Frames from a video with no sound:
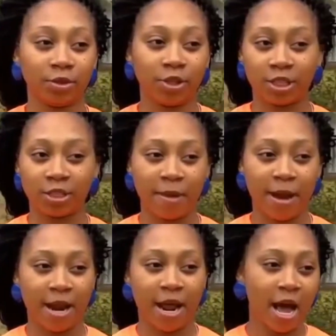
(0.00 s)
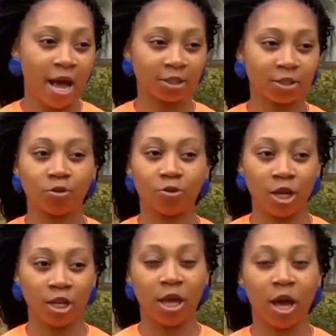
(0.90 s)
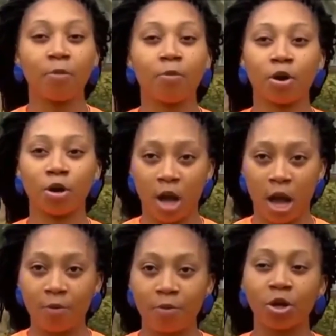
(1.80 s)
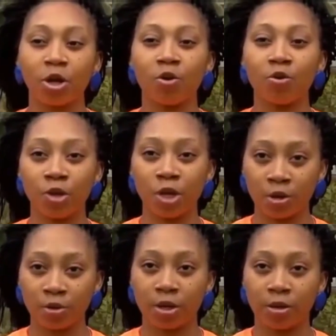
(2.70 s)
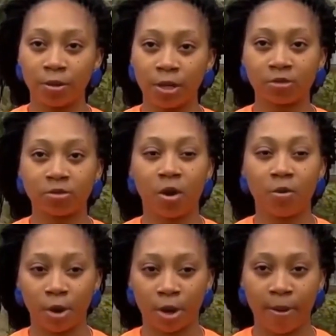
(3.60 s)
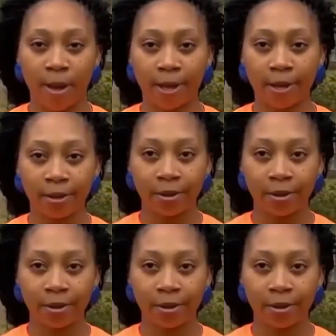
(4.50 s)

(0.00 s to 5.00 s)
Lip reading: nothing about the house, no nothing. I want to know who killed him. That's what I'm worried about.